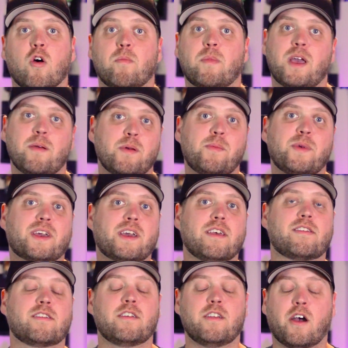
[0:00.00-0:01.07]
Or maybe
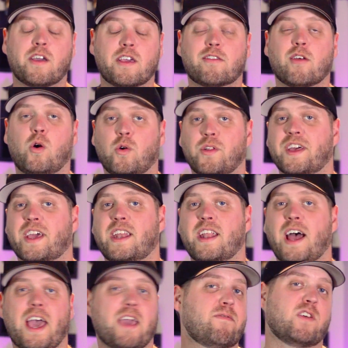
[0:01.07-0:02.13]
because, you know, he's holding a
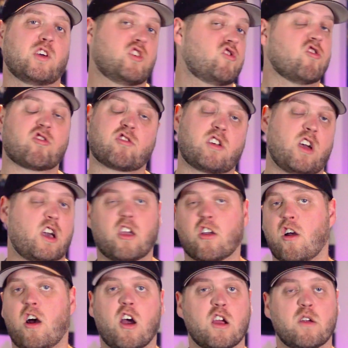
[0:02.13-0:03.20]
knife and could just cut
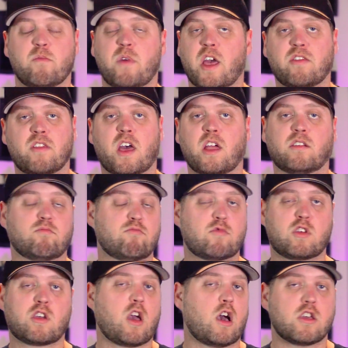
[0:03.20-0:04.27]
your arm and then
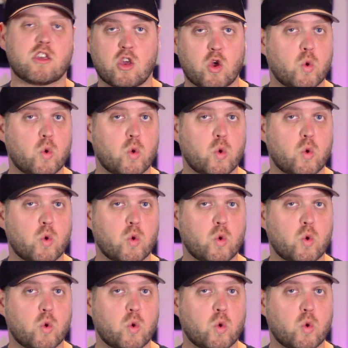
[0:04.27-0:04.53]
cut